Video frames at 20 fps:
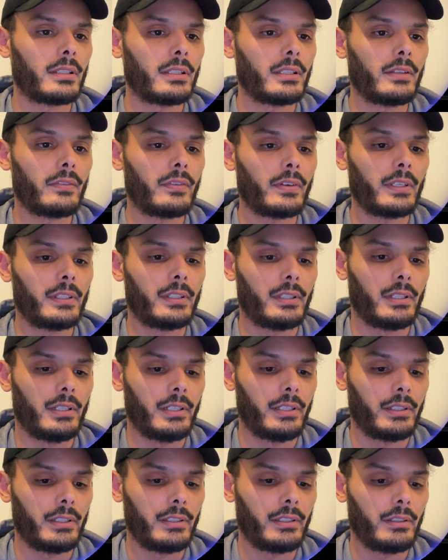If I
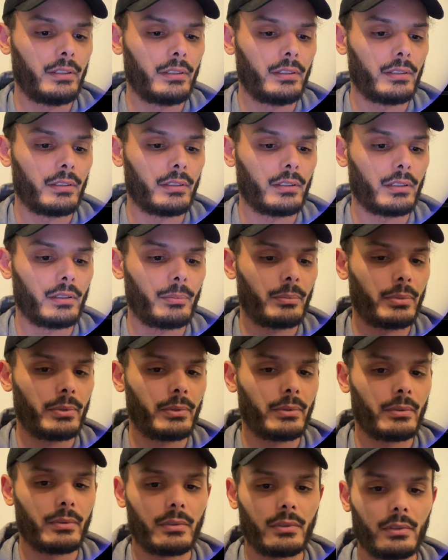delete it up,
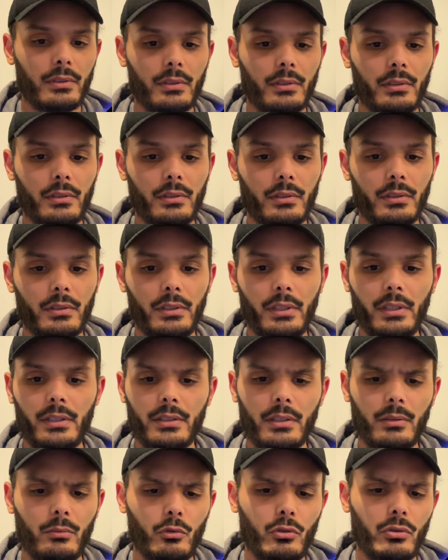
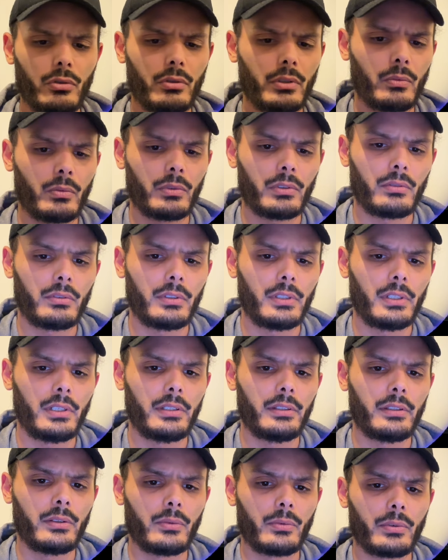yes, I'm sure I want to delete the